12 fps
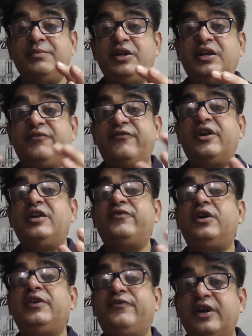be different
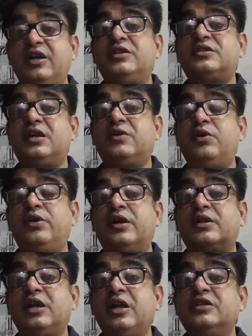for different stakeholders.